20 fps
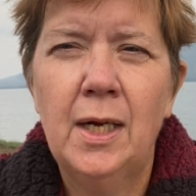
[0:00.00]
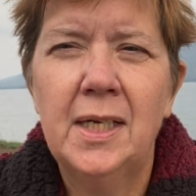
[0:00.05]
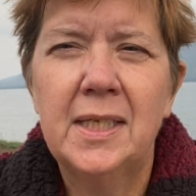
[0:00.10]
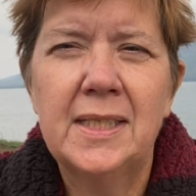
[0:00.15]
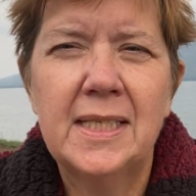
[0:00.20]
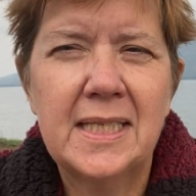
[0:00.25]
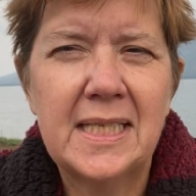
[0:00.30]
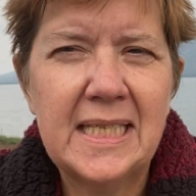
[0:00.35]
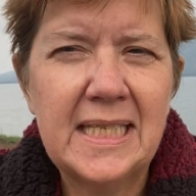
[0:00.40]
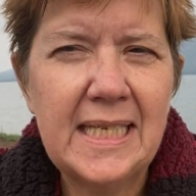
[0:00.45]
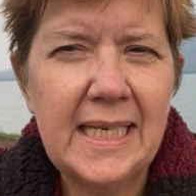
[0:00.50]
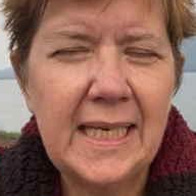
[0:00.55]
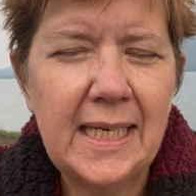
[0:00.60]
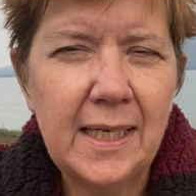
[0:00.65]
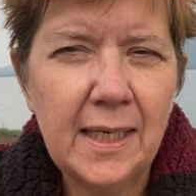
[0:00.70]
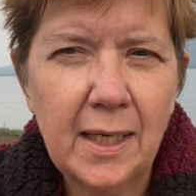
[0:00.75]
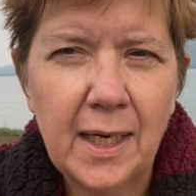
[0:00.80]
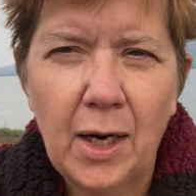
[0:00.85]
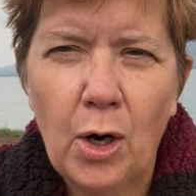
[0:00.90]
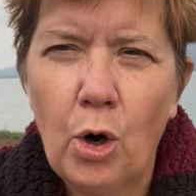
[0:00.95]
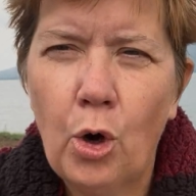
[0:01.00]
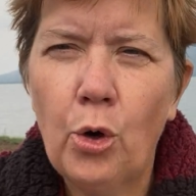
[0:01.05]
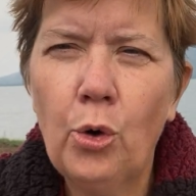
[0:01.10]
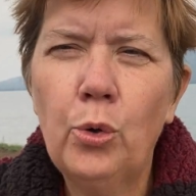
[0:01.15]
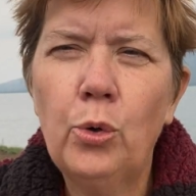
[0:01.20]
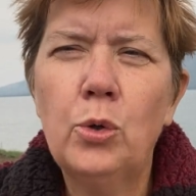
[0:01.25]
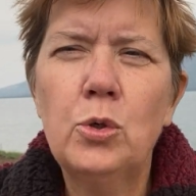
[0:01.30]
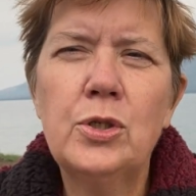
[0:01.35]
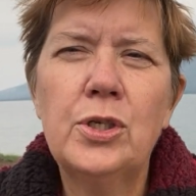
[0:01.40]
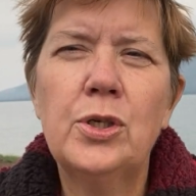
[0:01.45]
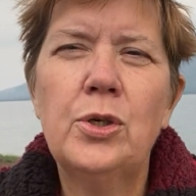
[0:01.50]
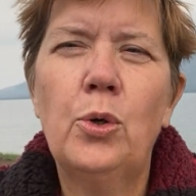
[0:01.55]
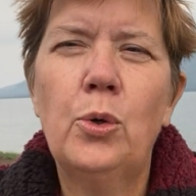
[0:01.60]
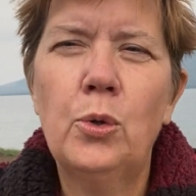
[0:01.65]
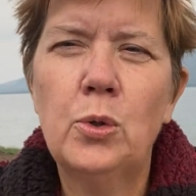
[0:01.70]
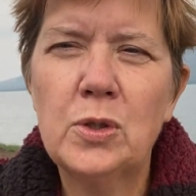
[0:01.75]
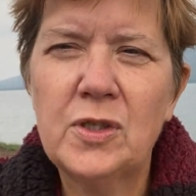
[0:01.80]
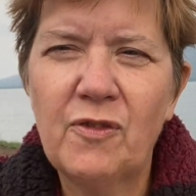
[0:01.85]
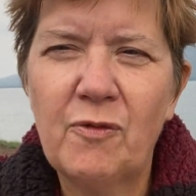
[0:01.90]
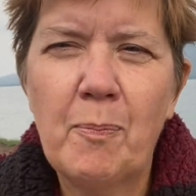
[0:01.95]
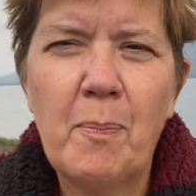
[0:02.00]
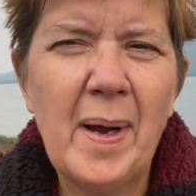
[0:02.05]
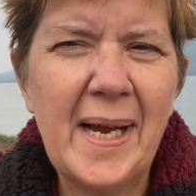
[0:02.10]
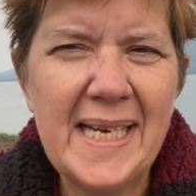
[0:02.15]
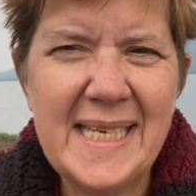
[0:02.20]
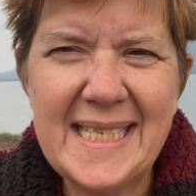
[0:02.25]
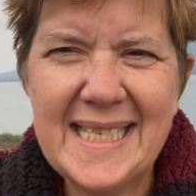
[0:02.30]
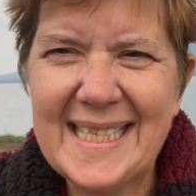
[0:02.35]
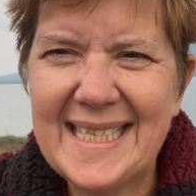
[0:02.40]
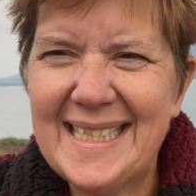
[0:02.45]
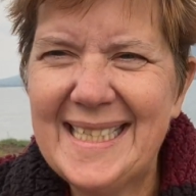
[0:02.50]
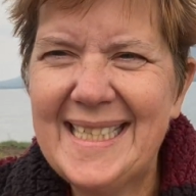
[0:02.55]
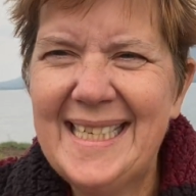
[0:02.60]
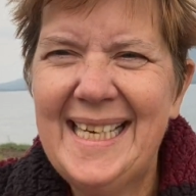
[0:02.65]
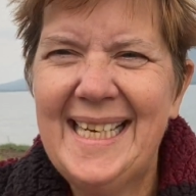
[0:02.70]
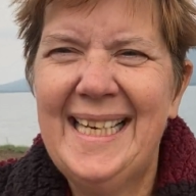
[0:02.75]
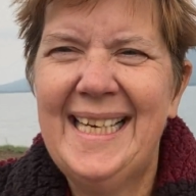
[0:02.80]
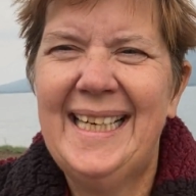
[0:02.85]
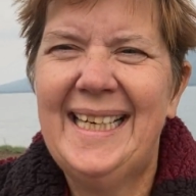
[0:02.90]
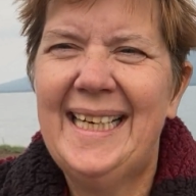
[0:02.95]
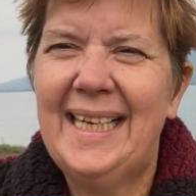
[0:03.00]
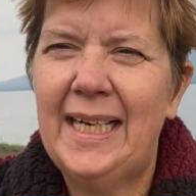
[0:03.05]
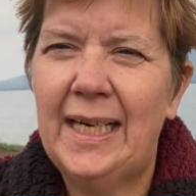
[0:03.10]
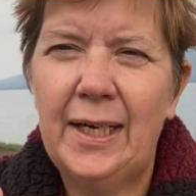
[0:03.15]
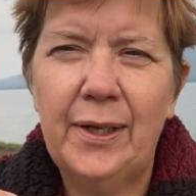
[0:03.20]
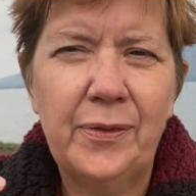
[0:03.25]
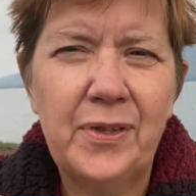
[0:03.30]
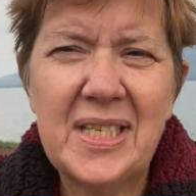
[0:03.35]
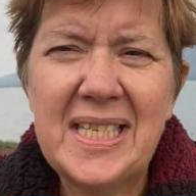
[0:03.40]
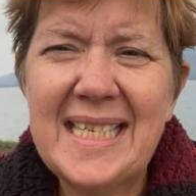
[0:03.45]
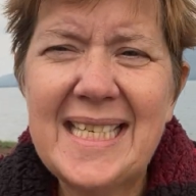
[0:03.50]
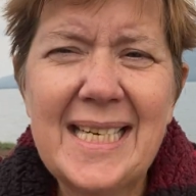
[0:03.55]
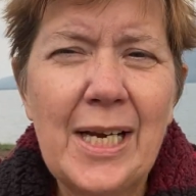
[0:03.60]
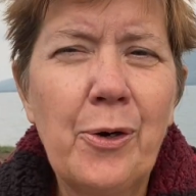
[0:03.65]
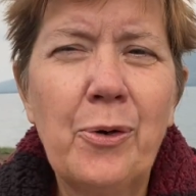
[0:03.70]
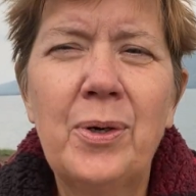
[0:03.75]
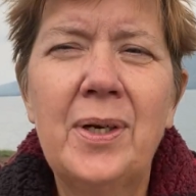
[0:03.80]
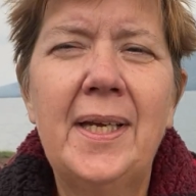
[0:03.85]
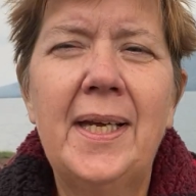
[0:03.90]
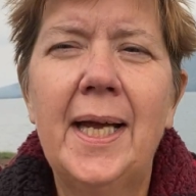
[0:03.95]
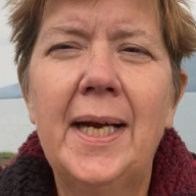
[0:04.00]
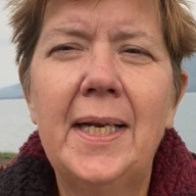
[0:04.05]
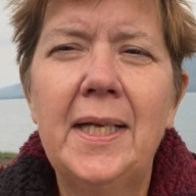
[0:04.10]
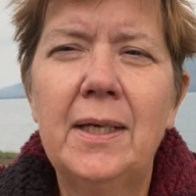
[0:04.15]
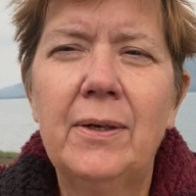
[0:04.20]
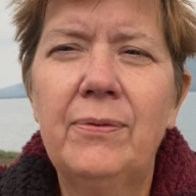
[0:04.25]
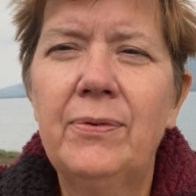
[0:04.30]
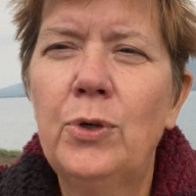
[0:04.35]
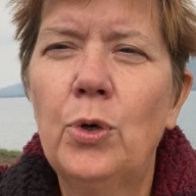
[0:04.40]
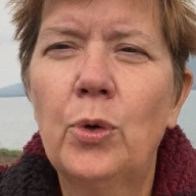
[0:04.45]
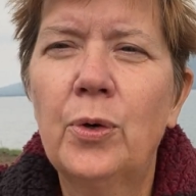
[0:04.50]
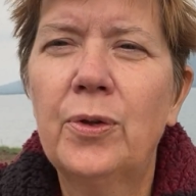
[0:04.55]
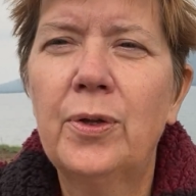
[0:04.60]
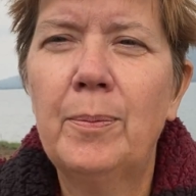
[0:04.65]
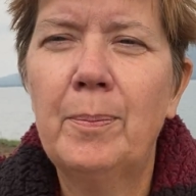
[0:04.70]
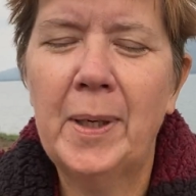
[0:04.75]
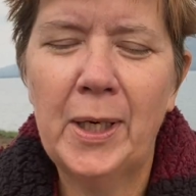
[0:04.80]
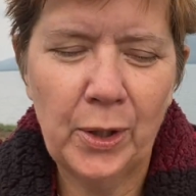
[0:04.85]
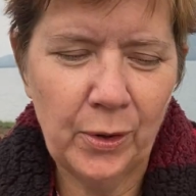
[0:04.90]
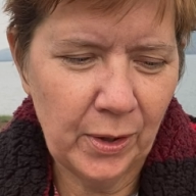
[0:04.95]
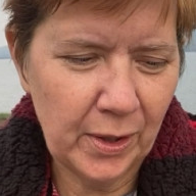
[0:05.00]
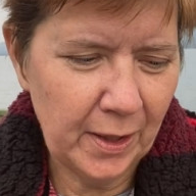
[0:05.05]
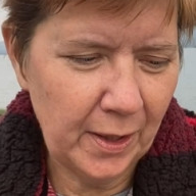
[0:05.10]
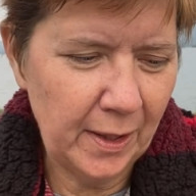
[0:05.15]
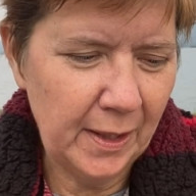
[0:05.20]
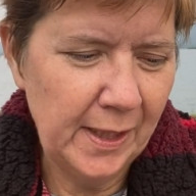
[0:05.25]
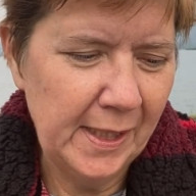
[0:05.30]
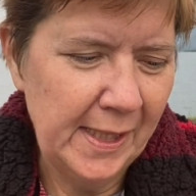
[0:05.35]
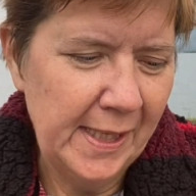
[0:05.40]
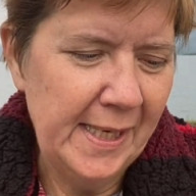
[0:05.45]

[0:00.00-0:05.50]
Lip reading: to see herds and herds of bison, the Serengeti of North America.